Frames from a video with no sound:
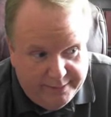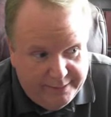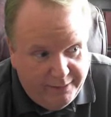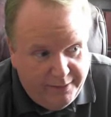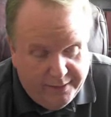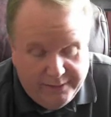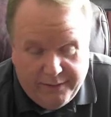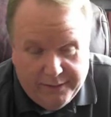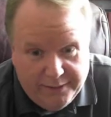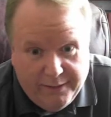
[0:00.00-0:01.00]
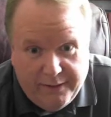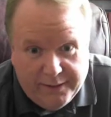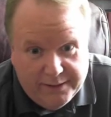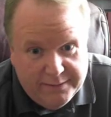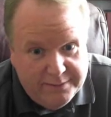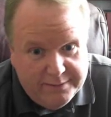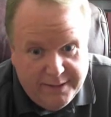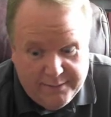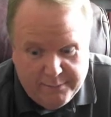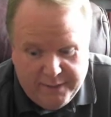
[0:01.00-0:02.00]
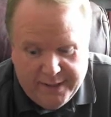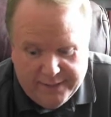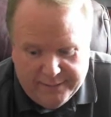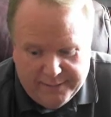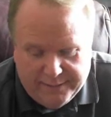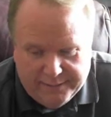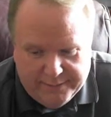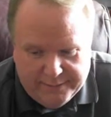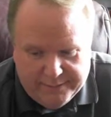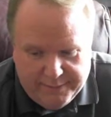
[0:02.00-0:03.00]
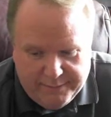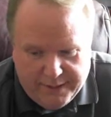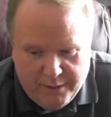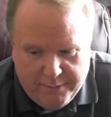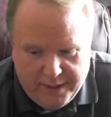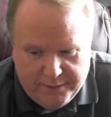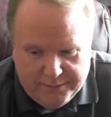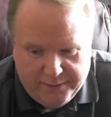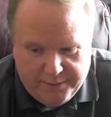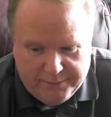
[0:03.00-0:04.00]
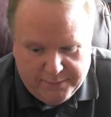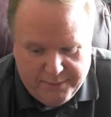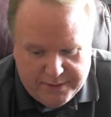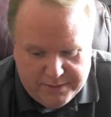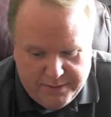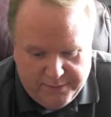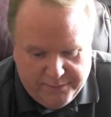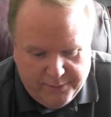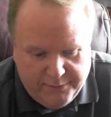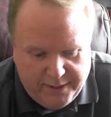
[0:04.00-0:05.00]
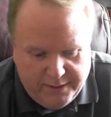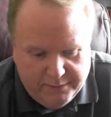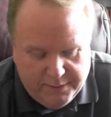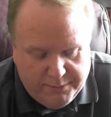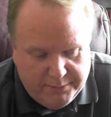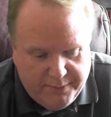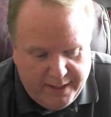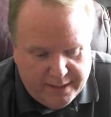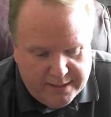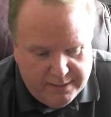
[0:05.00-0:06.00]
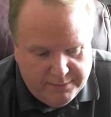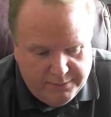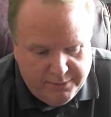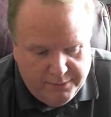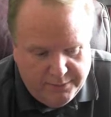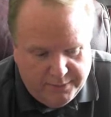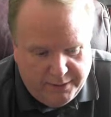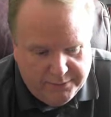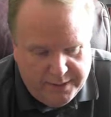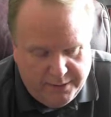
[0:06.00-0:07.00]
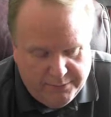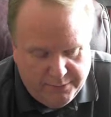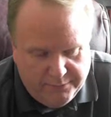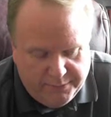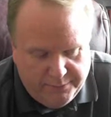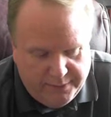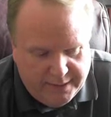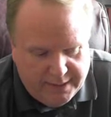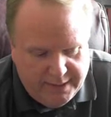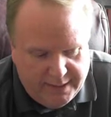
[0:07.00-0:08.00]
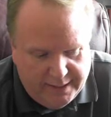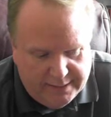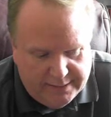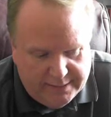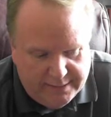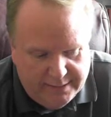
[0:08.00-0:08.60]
and on and on and on. There's just everybody, it seemed like everybody showed up at the restaurant for a while. And we went back to the hotel room with one of the guys.